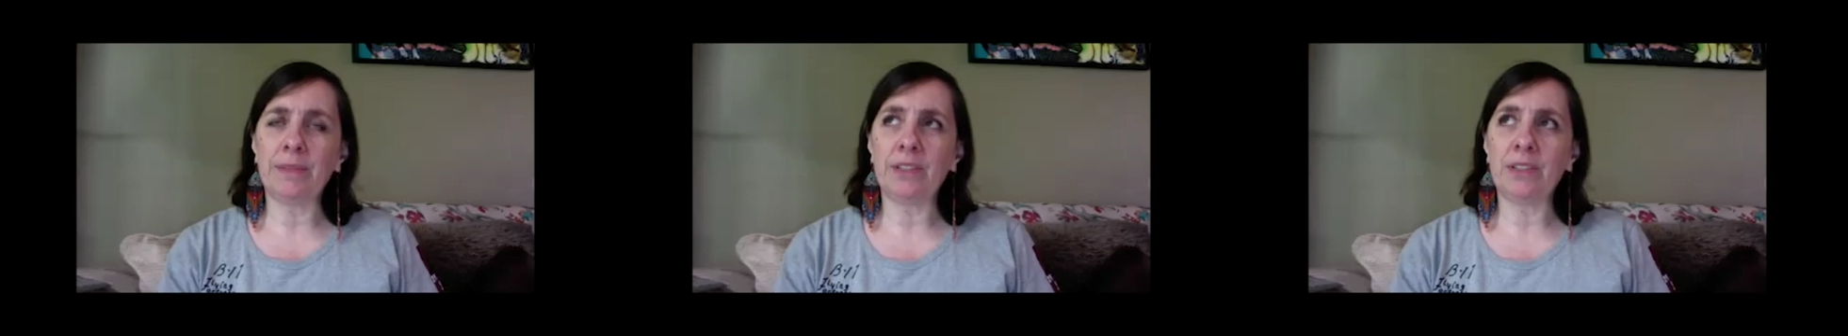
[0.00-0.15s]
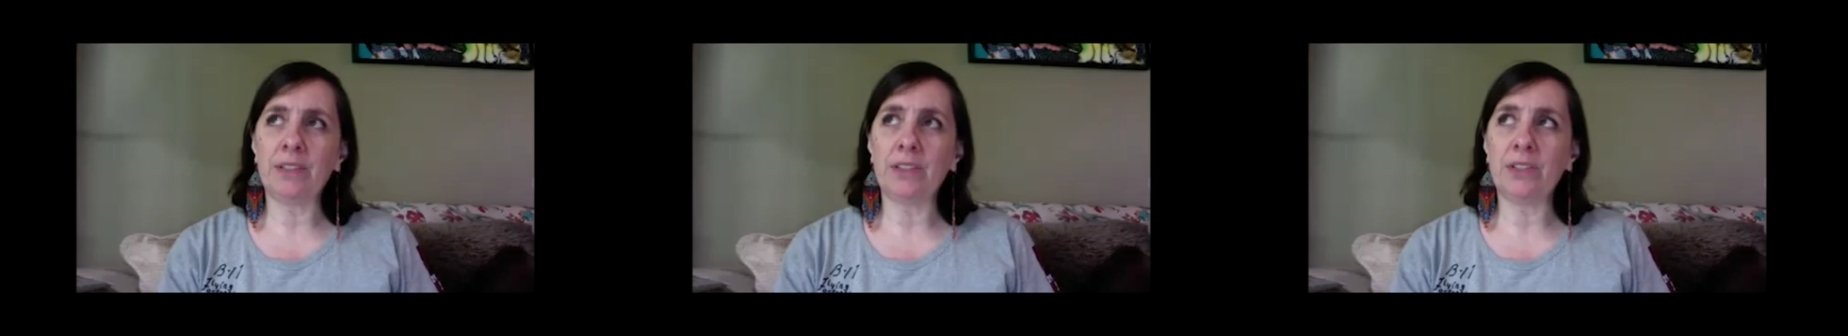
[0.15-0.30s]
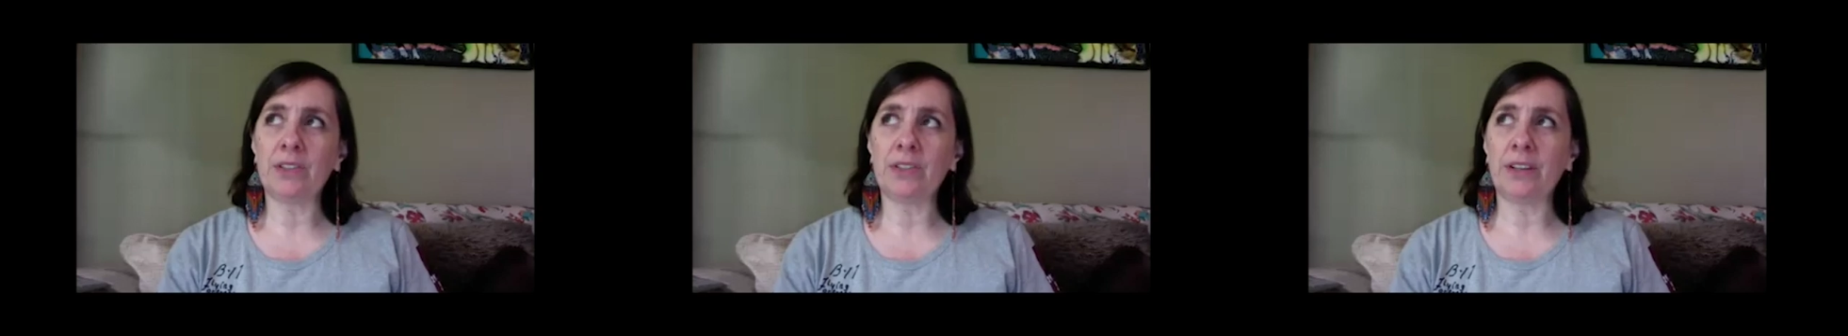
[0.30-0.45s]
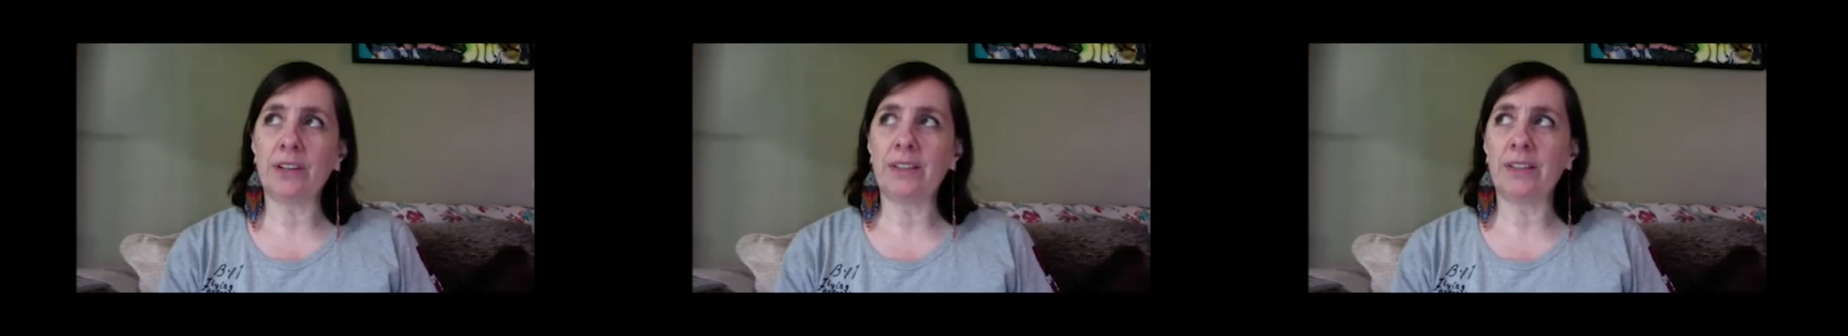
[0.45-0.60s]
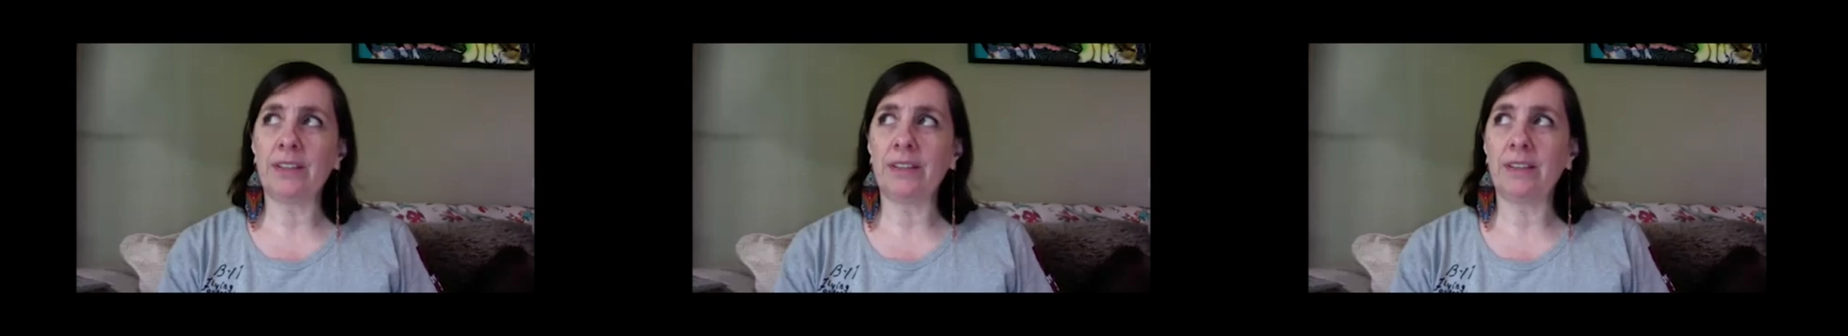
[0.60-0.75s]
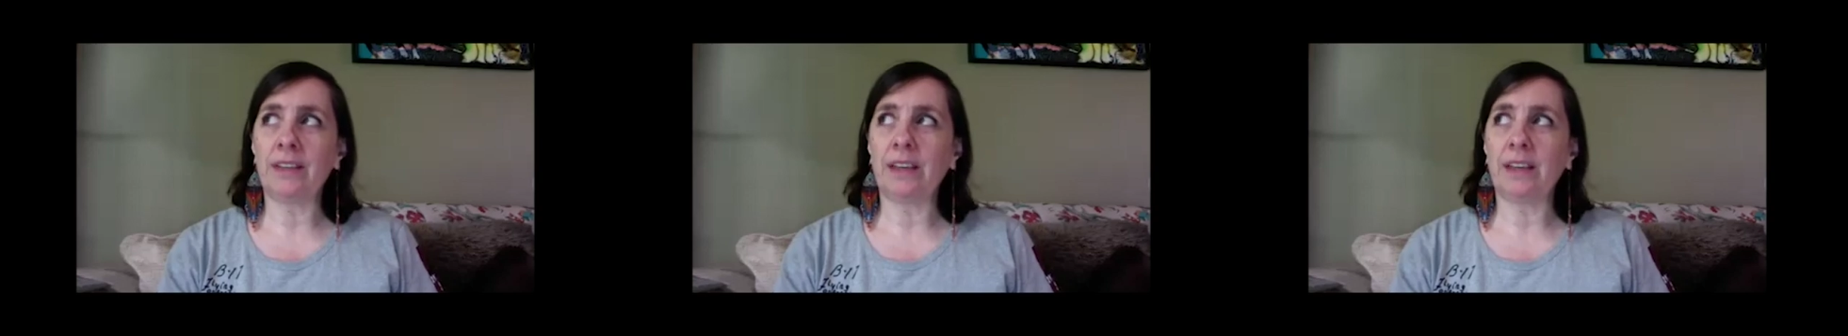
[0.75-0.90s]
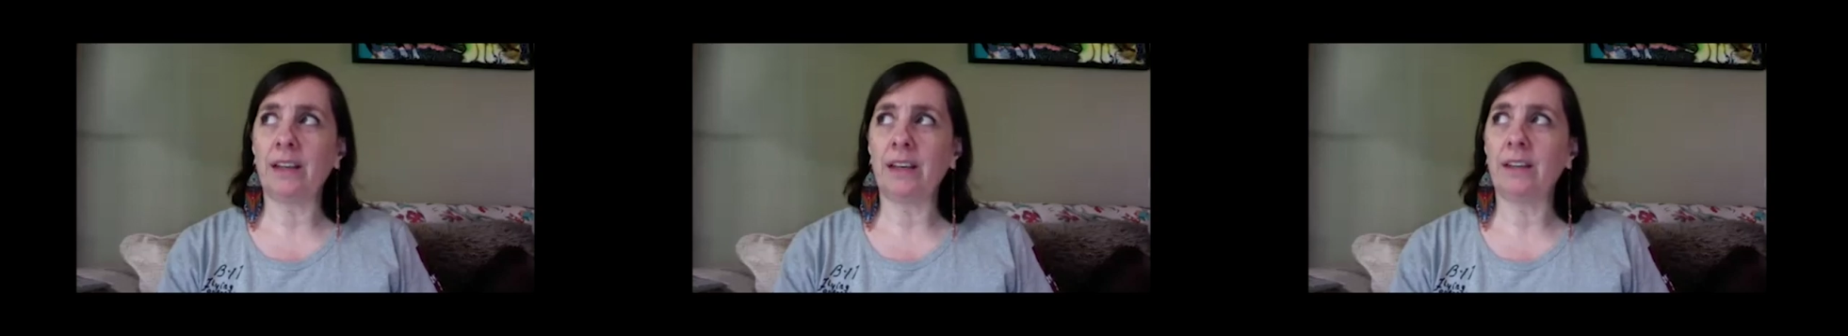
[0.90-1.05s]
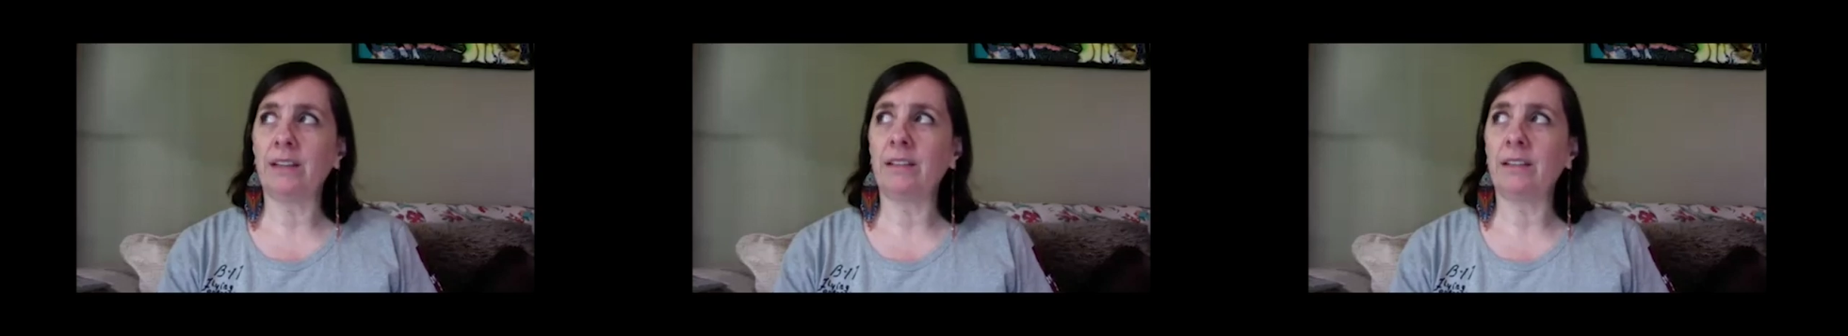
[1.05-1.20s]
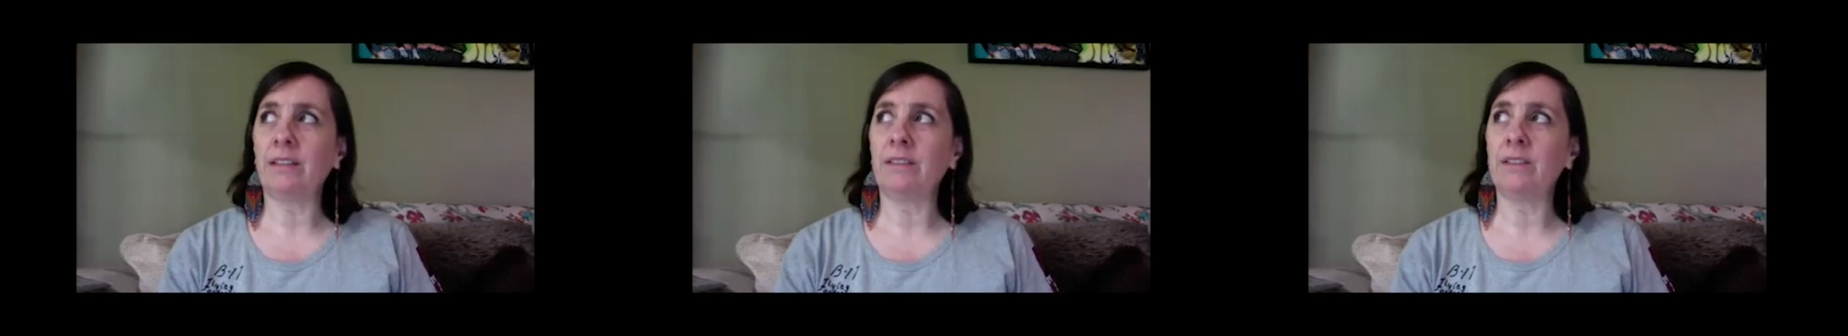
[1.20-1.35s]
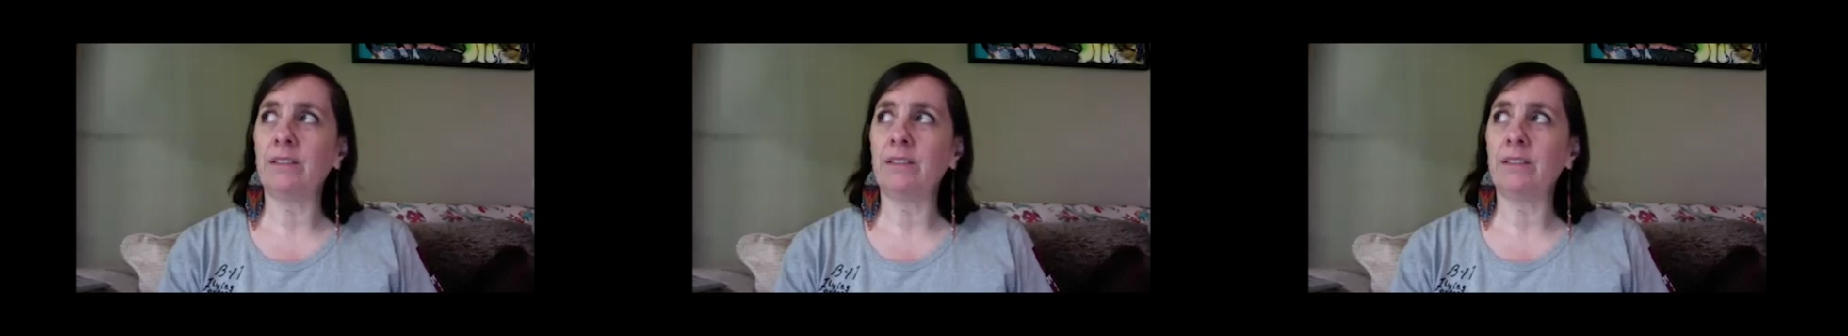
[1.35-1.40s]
just trying to think